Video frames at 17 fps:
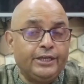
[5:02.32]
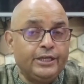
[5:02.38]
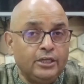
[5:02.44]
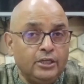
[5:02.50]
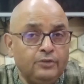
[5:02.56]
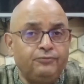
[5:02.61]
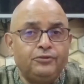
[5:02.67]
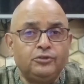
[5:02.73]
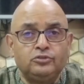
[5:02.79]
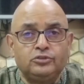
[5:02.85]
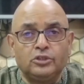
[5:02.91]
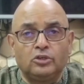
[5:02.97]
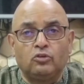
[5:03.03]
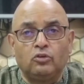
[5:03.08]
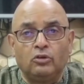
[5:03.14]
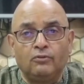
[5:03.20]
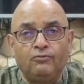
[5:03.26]
any
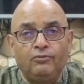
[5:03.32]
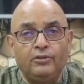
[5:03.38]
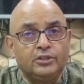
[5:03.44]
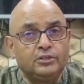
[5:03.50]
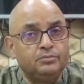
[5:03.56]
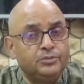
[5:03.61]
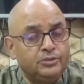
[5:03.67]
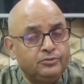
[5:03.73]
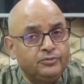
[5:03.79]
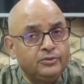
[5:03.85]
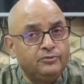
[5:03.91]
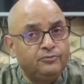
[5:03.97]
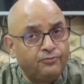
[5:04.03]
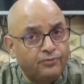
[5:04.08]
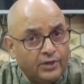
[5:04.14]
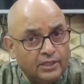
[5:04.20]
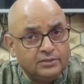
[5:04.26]
future conflict between
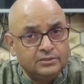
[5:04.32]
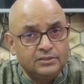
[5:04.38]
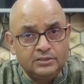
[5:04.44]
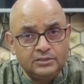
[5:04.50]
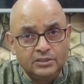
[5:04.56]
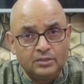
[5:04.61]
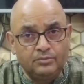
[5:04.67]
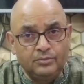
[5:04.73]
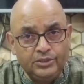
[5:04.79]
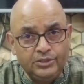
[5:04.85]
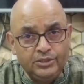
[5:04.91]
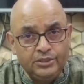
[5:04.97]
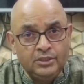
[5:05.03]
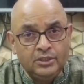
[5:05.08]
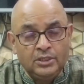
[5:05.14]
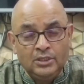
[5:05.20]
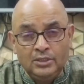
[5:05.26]
France and
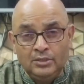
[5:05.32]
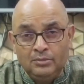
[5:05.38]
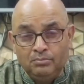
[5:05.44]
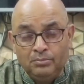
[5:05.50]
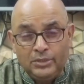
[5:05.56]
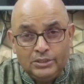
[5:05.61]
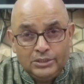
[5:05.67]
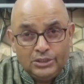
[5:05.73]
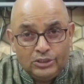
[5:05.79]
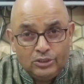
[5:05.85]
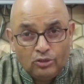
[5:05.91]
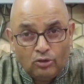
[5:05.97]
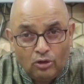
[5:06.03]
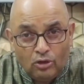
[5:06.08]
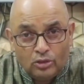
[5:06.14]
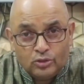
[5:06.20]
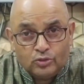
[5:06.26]
Germany, but it
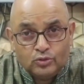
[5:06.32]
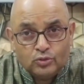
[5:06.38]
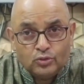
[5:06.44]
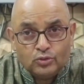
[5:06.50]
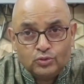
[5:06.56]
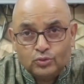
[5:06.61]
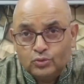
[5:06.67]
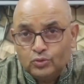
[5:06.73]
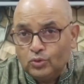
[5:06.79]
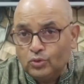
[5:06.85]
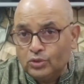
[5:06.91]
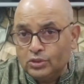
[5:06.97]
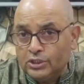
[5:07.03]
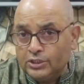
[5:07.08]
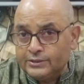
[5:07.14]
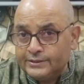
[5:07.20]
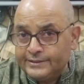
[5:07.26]
also
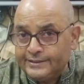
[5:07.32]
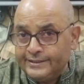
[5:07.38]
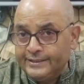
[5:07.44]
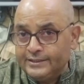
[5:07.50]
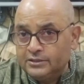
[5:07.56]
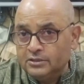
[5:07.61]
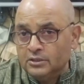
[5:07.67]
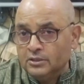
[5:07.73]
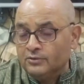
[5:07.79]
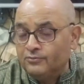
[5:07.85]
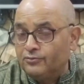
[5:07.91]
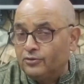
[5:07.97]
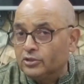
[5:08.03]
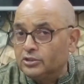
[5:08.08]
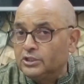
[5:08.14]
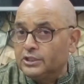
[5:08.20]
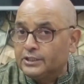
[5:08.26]
sowed the seeds
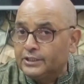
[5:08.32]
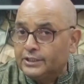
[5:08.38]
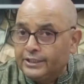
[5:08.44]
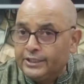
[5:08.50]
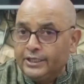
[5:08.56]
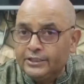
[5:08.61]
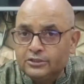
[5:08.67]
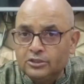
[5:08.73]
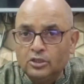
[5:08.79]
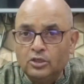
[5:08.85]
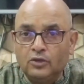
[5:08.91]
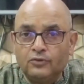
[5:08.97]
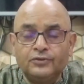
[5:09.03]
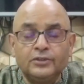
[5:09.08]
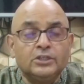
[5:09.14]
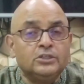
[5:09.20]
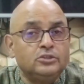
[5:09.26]
for the creation
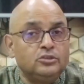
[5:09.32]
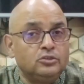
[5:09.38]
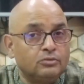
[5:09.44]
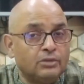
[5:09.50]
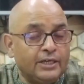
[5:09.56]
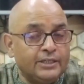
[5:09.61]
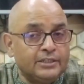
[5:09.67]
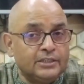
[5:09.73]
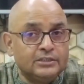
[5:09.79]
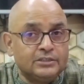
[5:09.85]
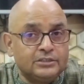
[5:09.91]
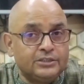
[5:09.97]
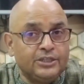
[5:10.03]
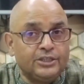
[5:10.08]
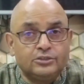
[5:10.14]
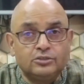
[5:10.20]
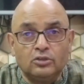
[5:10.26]
of United
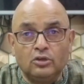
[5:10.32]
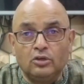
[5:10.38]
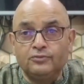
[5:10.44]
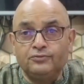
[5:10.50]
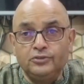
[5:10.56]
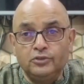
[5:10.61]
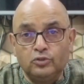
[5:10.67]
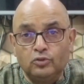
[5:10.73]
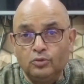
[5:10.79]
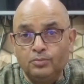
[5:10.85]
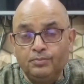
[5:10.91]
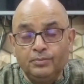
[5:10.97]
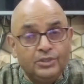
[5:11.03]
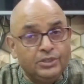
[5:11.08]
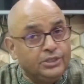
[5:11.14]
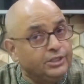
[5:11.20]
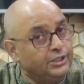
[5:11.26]
States of
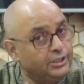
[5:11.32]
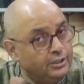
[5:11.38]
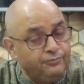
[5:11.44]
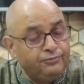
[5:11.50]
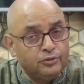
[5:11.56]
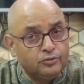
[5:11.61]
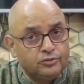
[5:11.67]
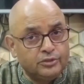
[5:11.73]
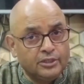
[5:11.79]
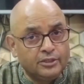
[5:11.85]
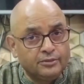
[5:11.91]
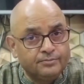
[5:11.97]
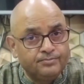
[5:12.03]
Europe in future.